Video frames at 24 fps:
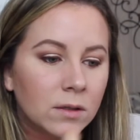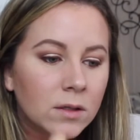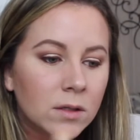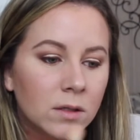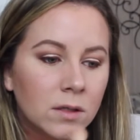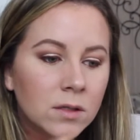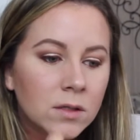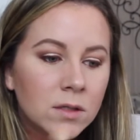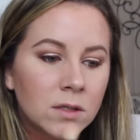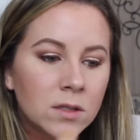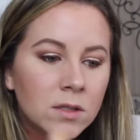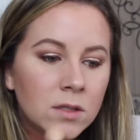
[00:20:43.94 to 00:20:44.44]

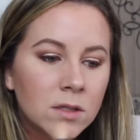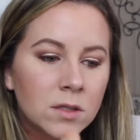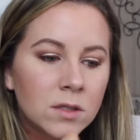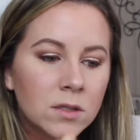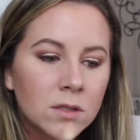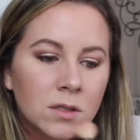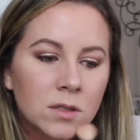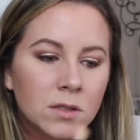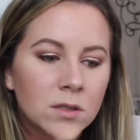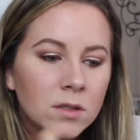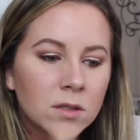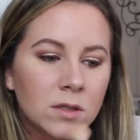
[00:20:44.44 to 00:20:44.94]

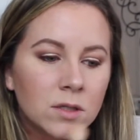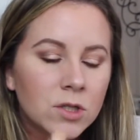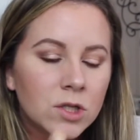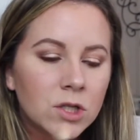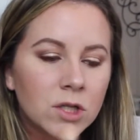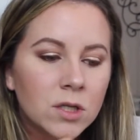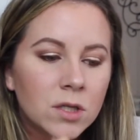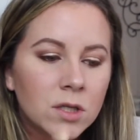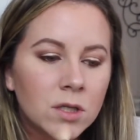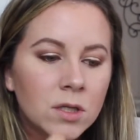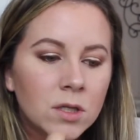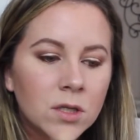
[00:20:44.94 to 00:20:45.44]
and on the
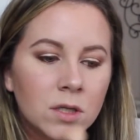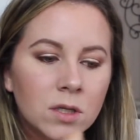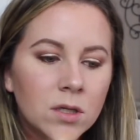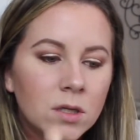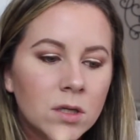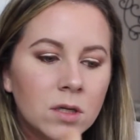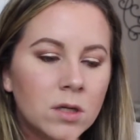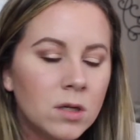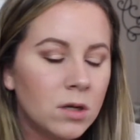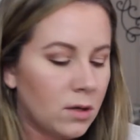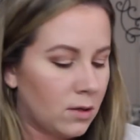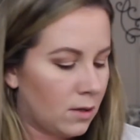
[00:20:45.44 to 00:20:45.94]

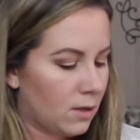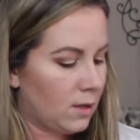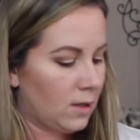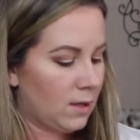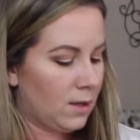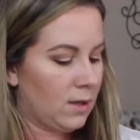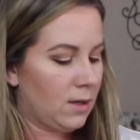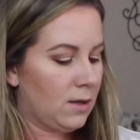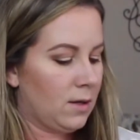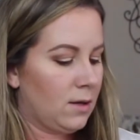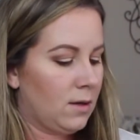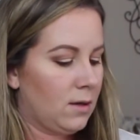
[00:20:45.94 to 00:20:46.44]
chin
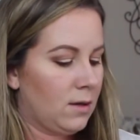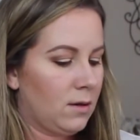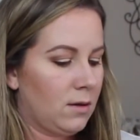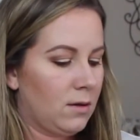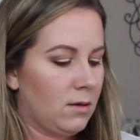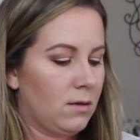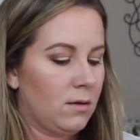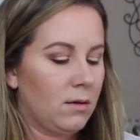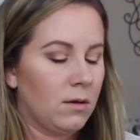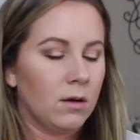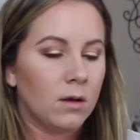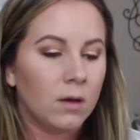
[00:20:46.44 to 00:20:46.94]

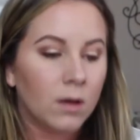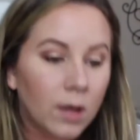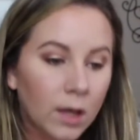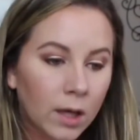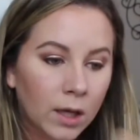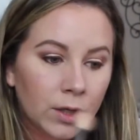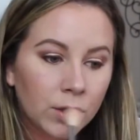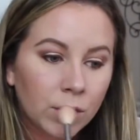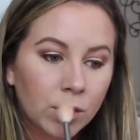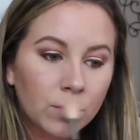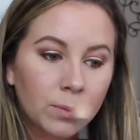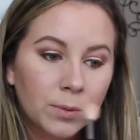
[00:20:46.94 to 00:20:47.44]

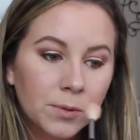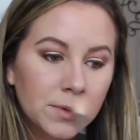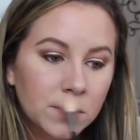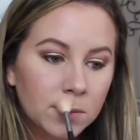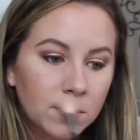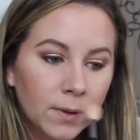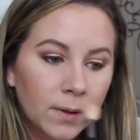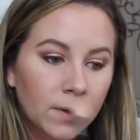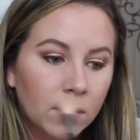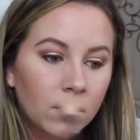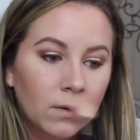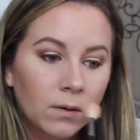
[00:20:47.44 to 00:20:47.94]
and Cupid's
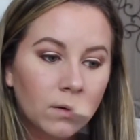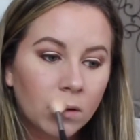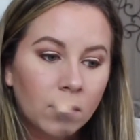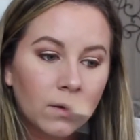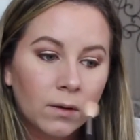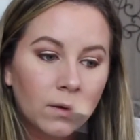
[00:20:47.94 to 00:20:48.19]
bow.